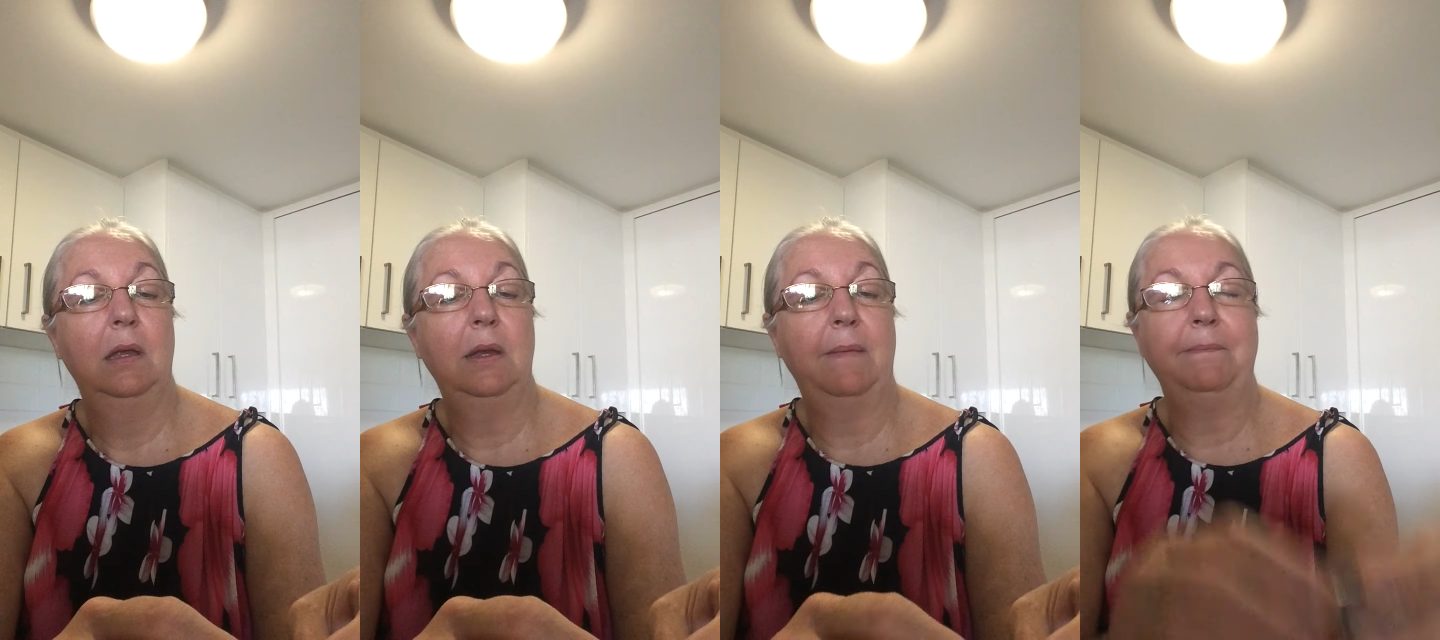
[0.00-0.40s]

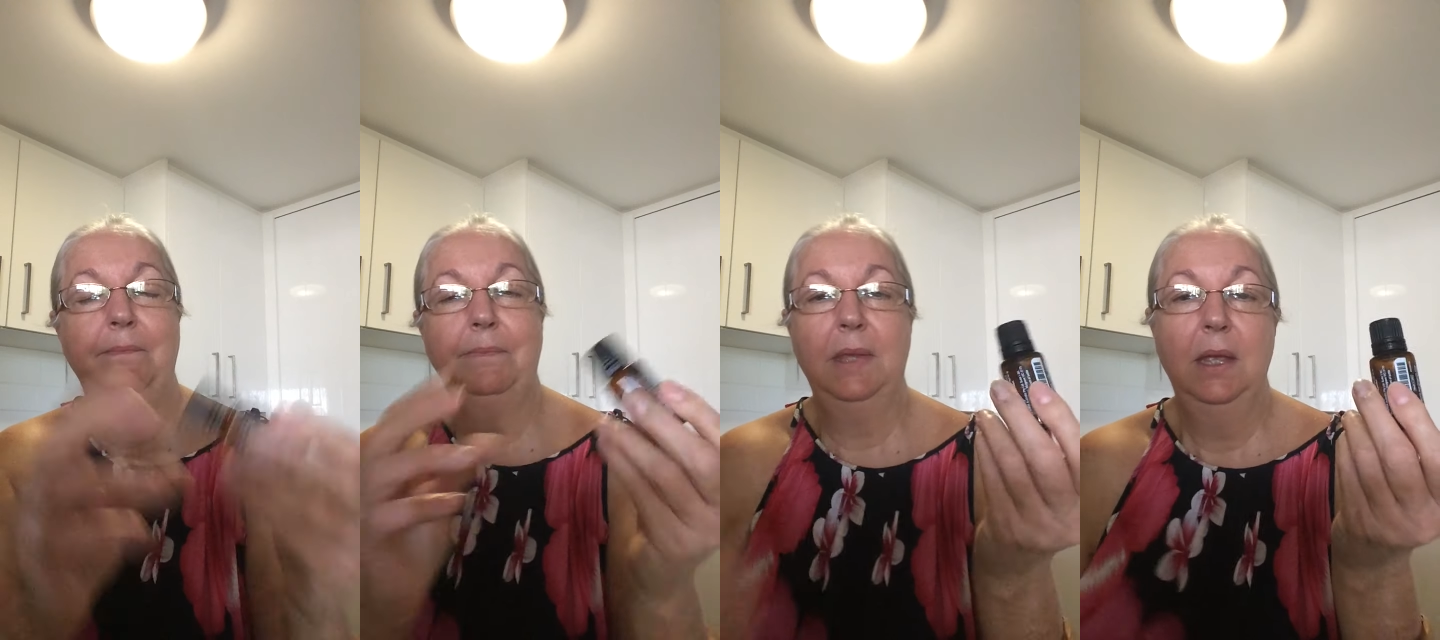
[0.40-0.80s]
Yep.
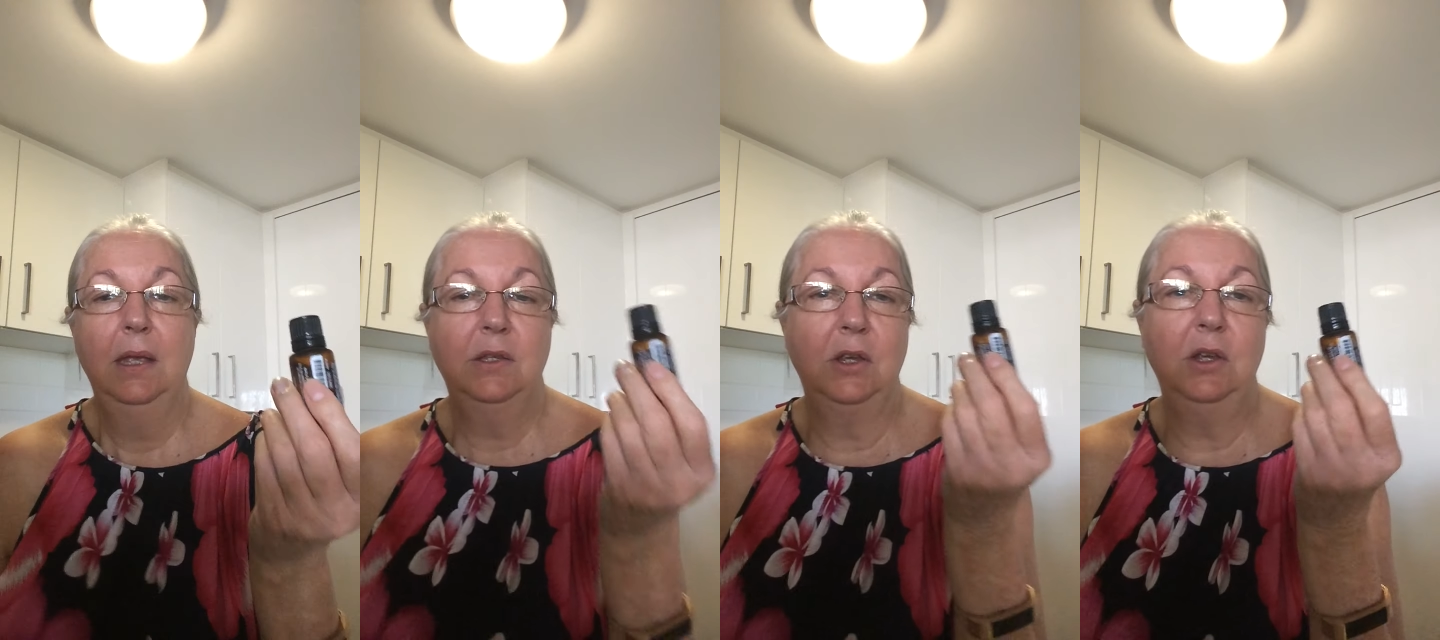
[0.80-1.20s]

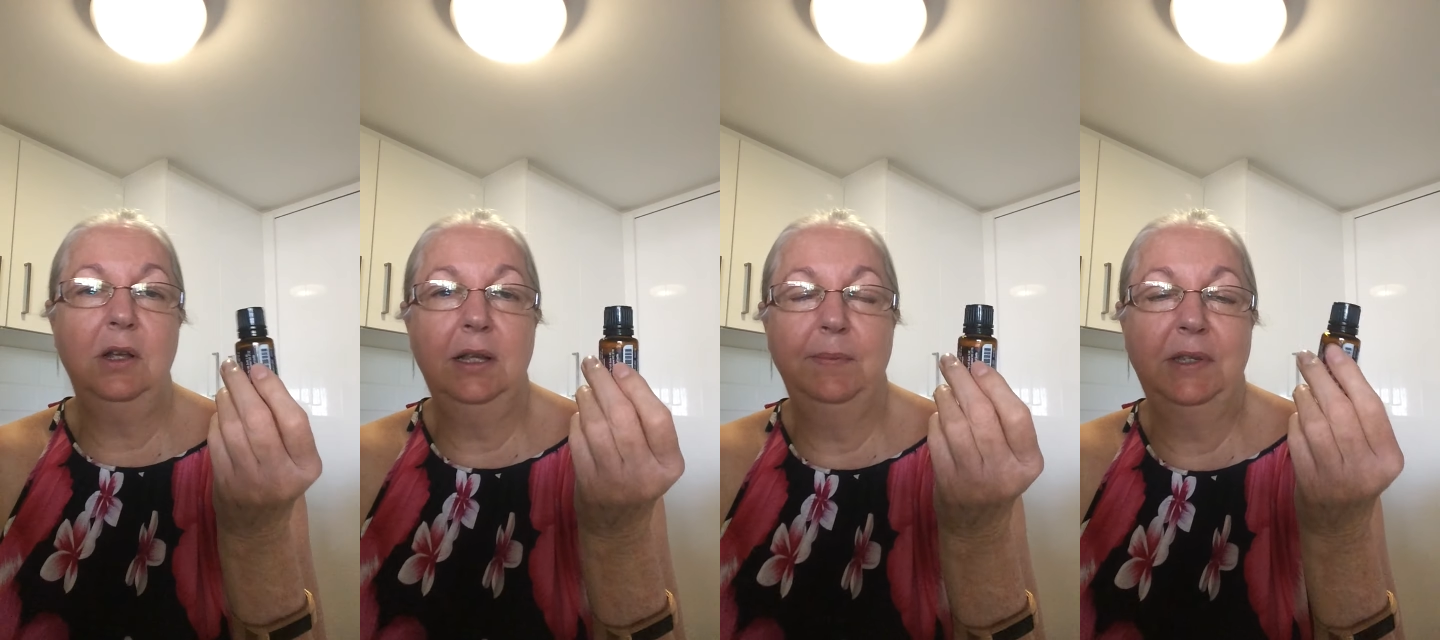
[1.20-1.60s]
So
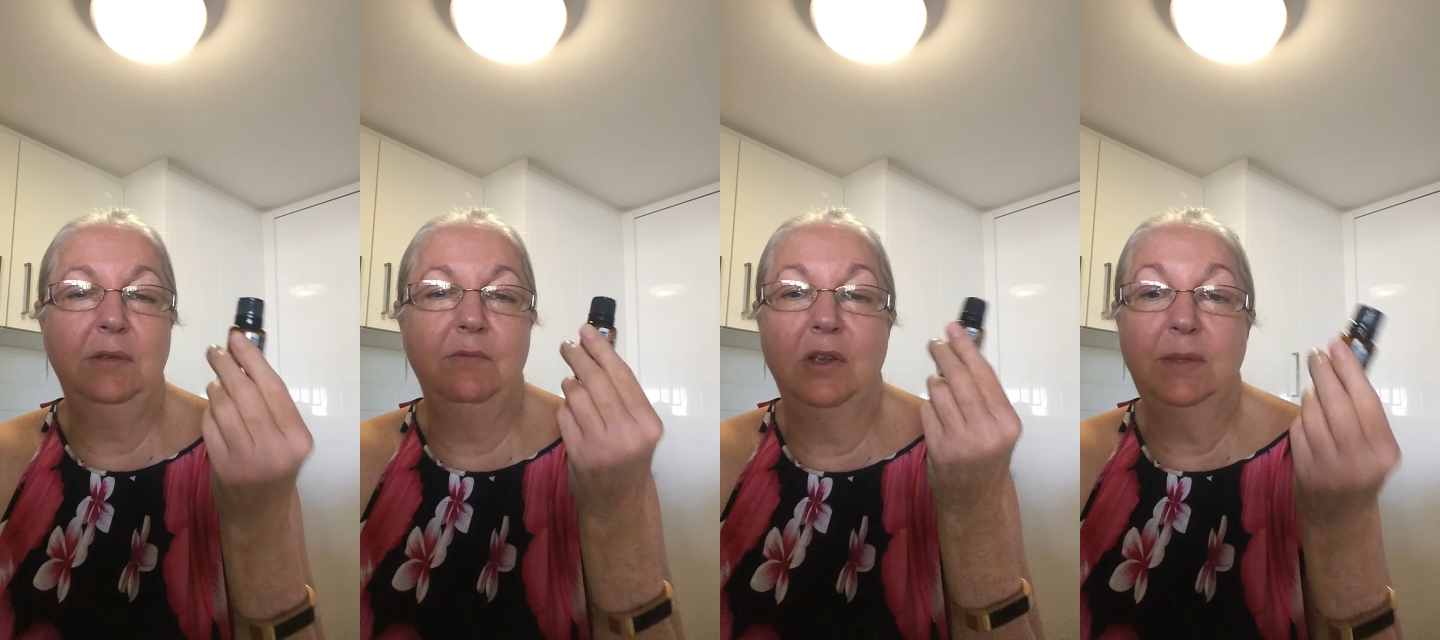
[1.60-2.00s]
eucalyptus
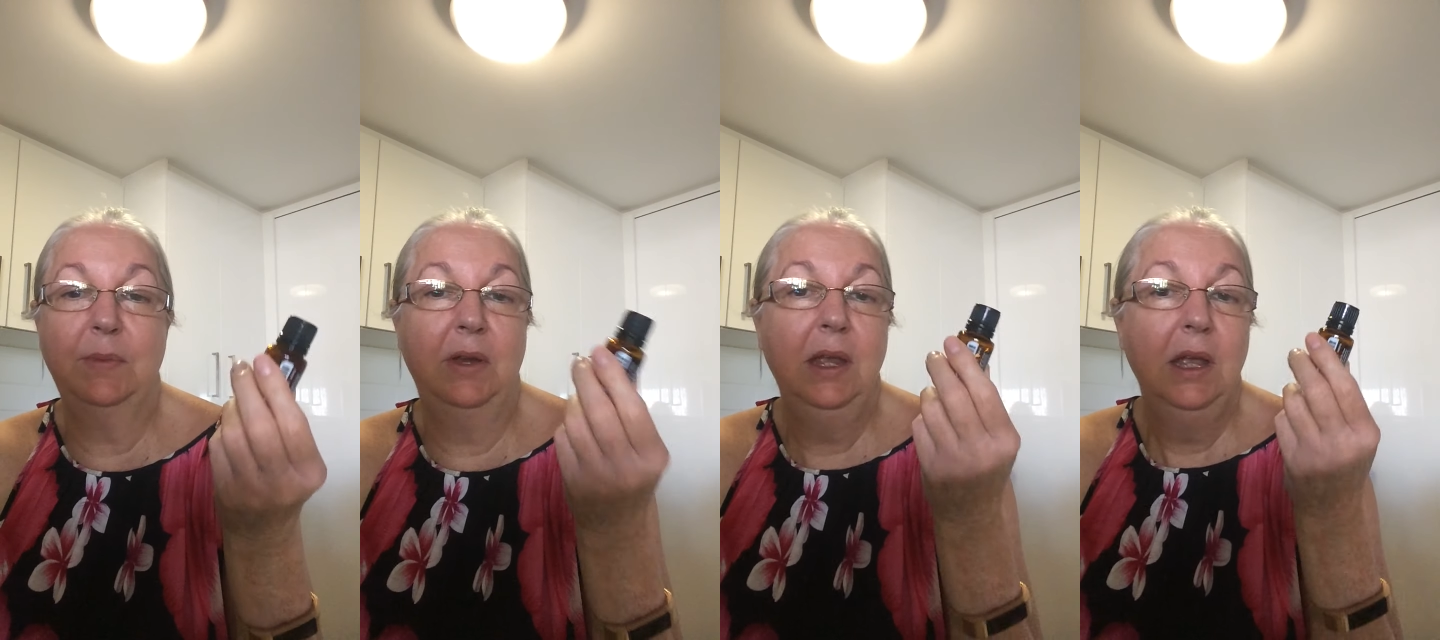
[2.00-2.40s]
and
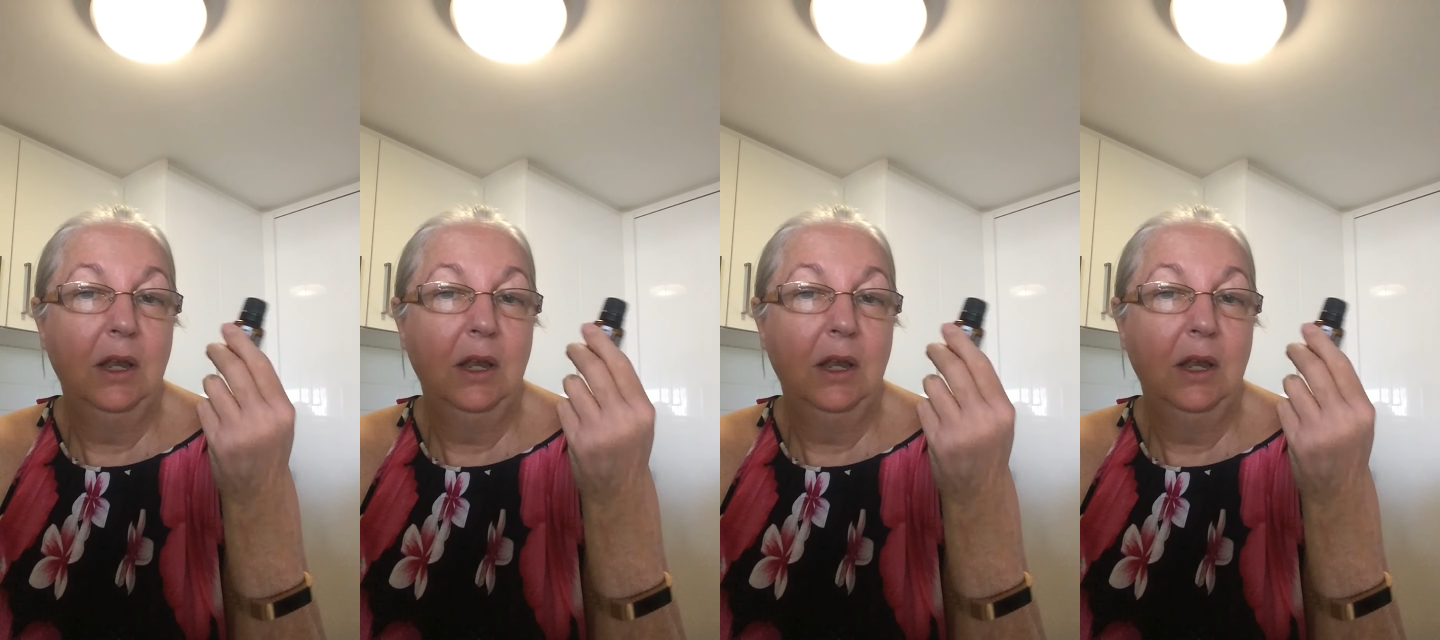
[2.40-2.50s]
rosemary.